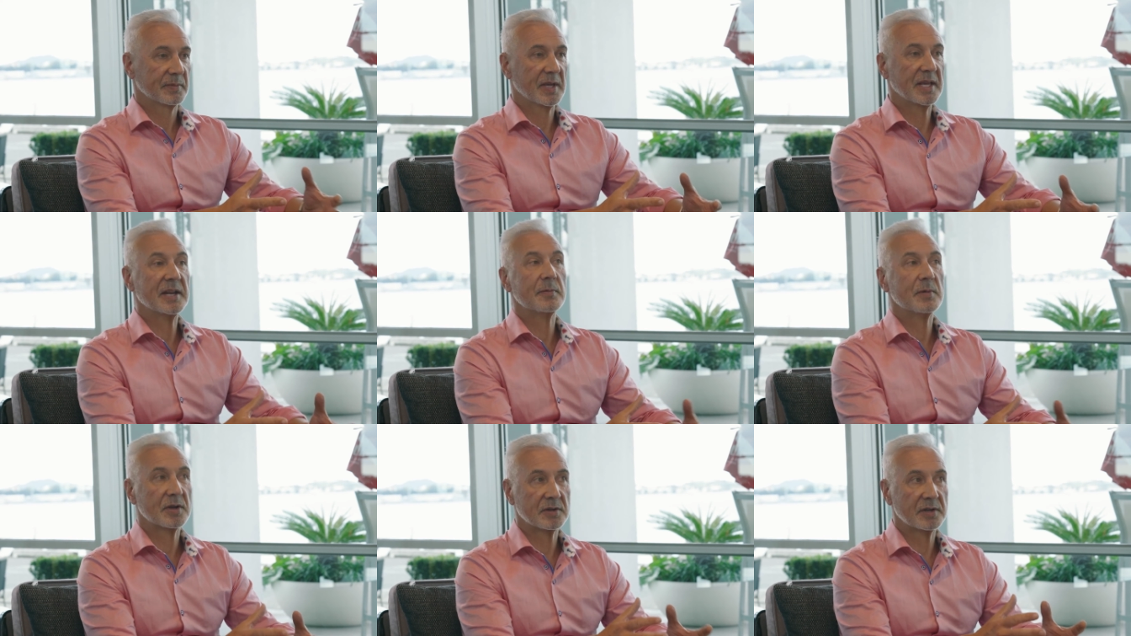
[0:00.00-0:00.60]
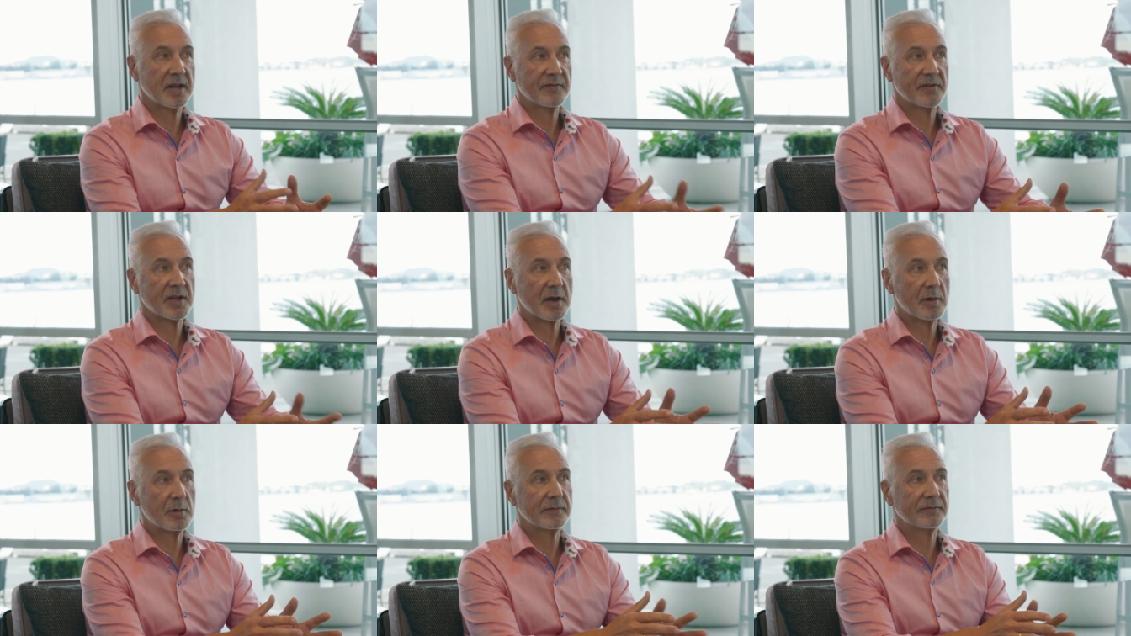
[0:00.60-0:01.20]
anyone could have a
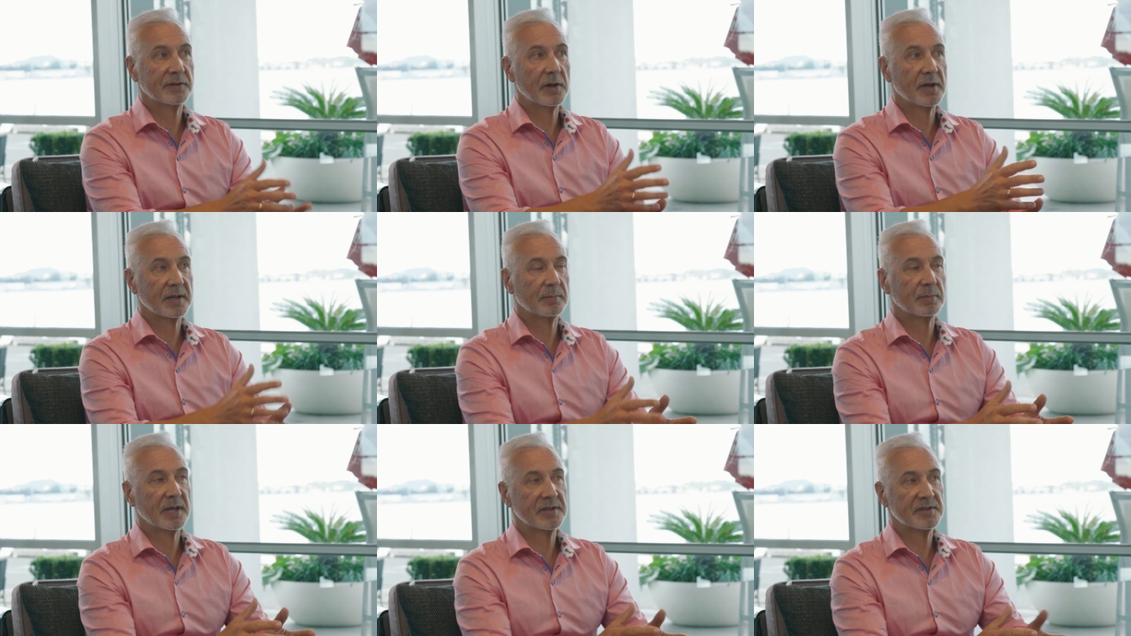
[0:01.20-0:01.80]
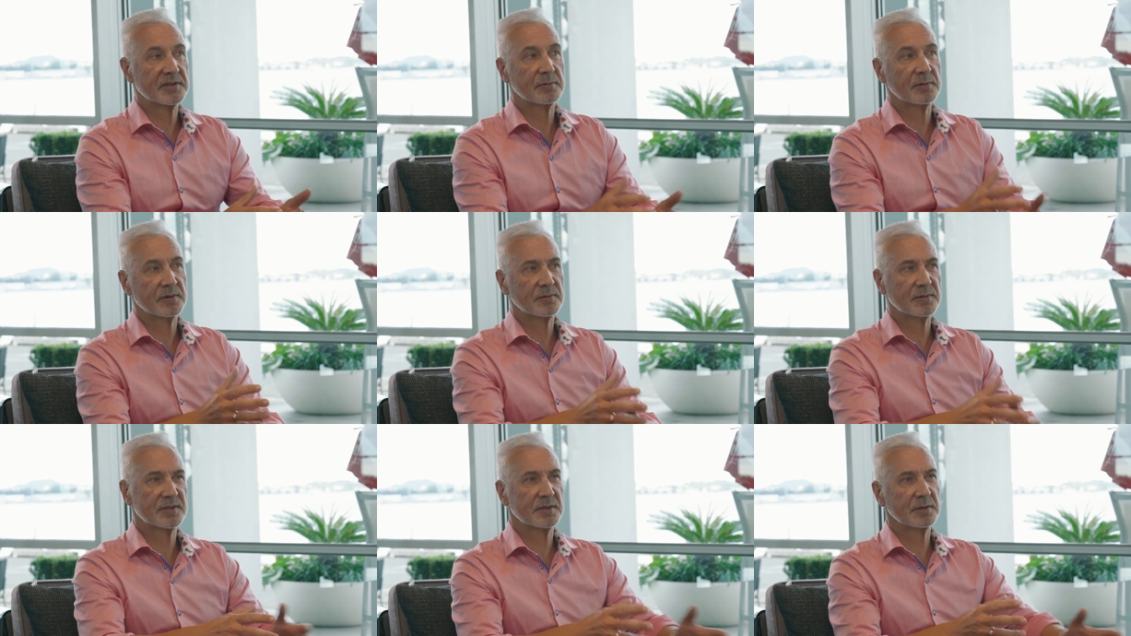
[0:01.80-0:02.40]
go at flying a plane. So there
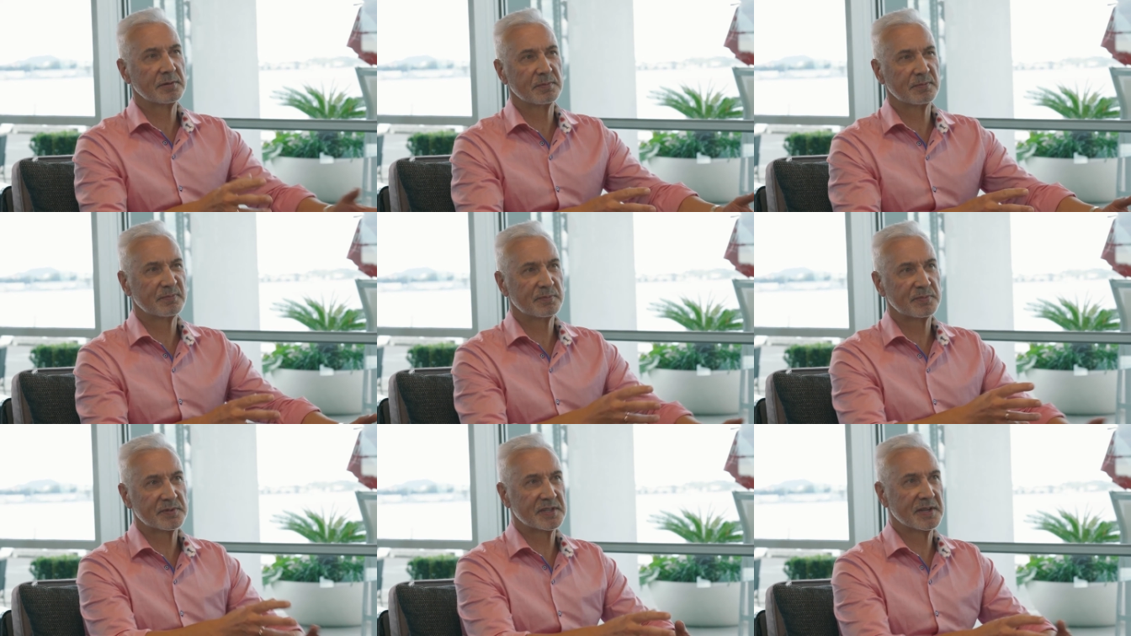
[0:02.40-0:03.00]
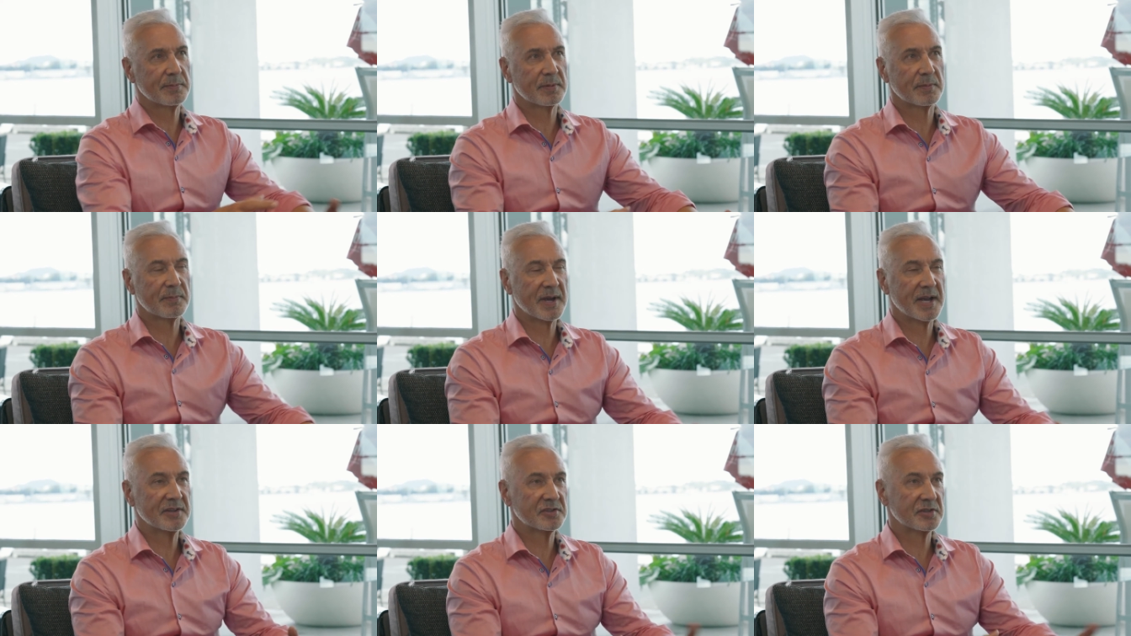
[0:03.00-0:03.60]
were two separate
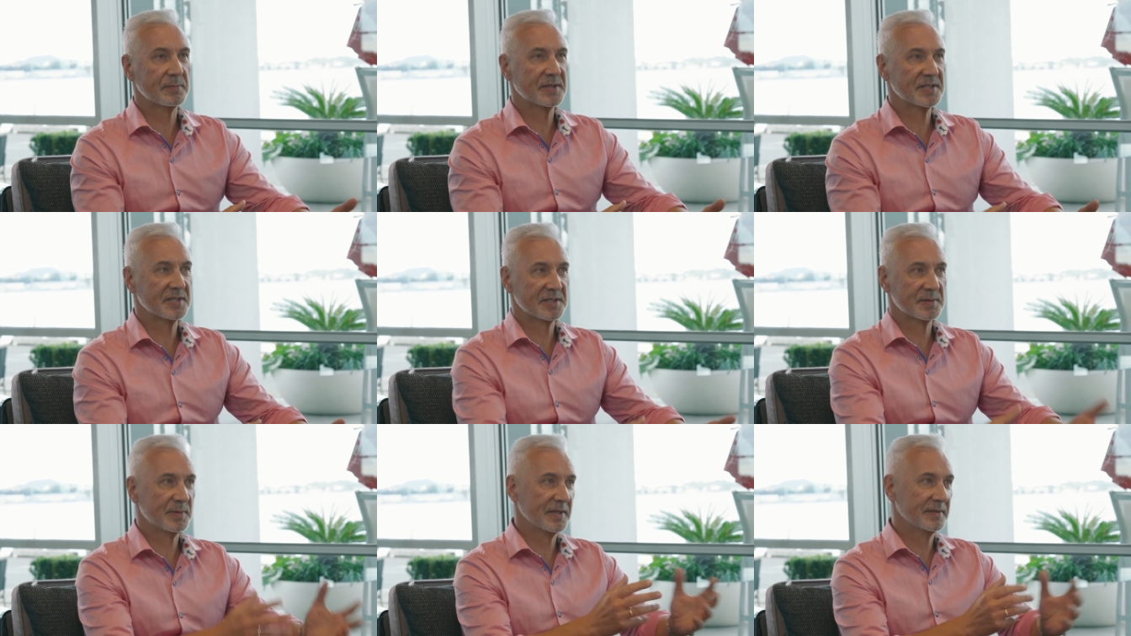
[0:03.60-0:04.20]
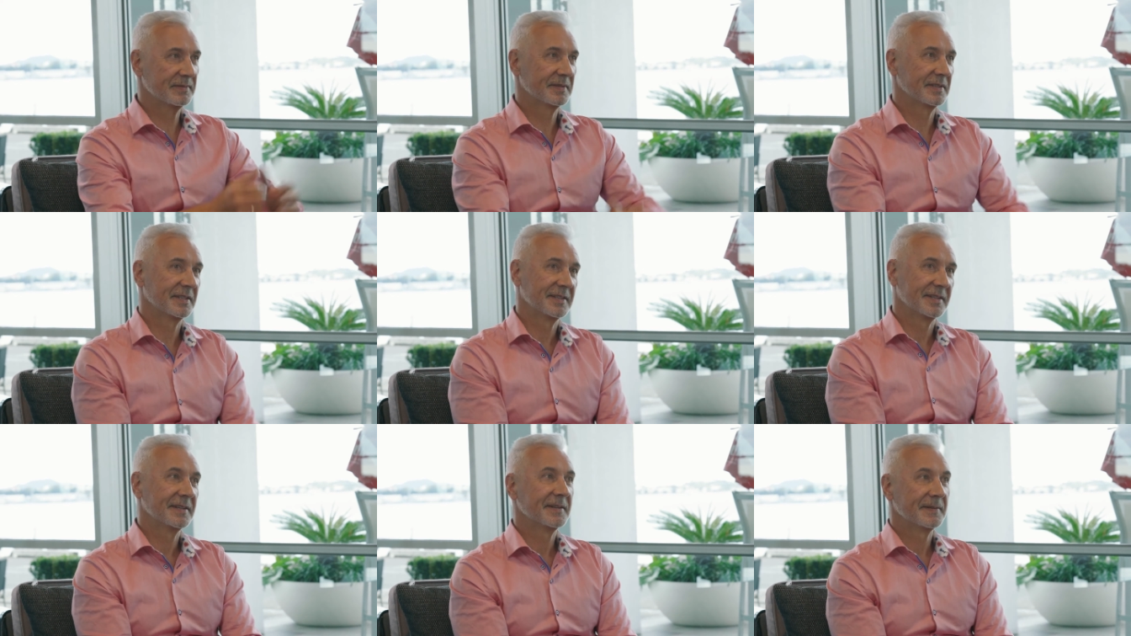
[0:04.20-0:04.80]
parts of the business, but
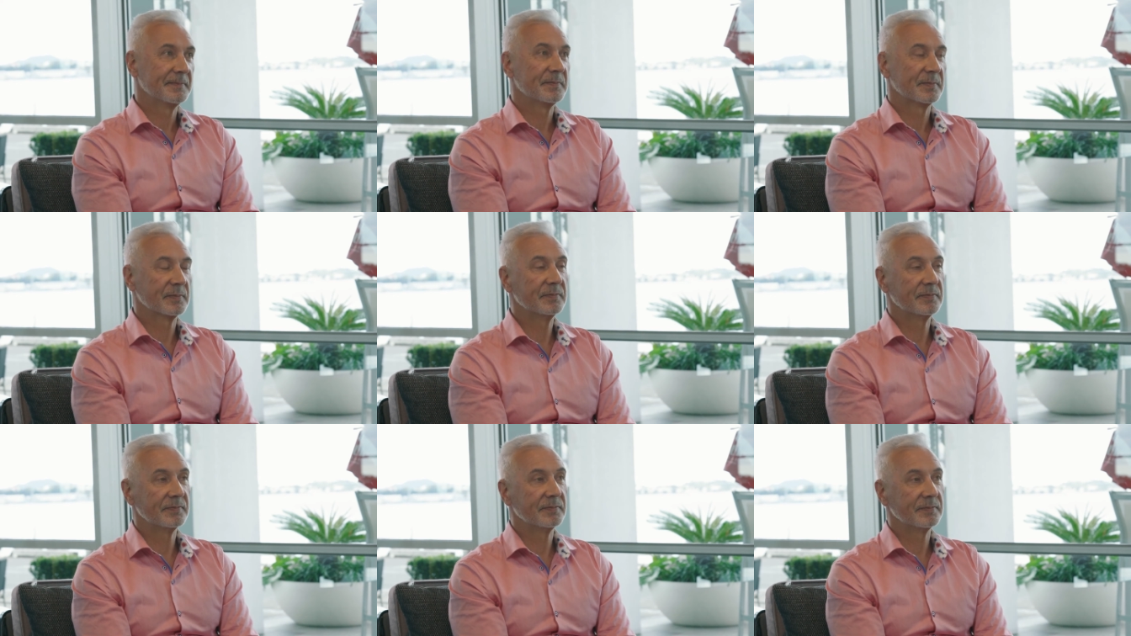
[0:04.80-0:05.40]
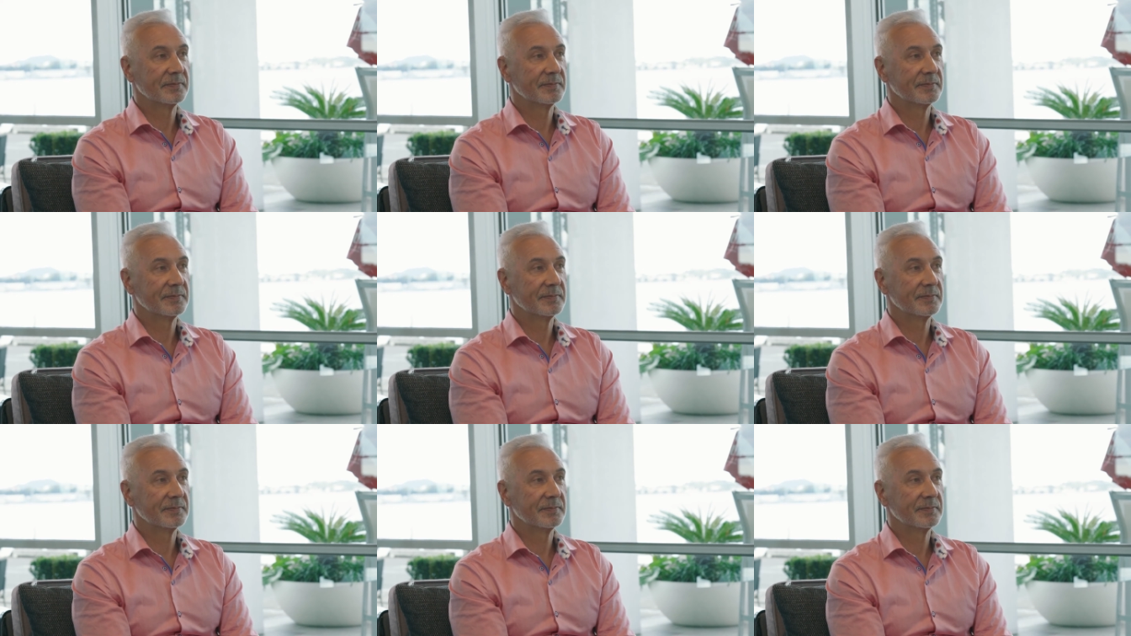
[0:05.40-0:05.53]
yeah. Mm.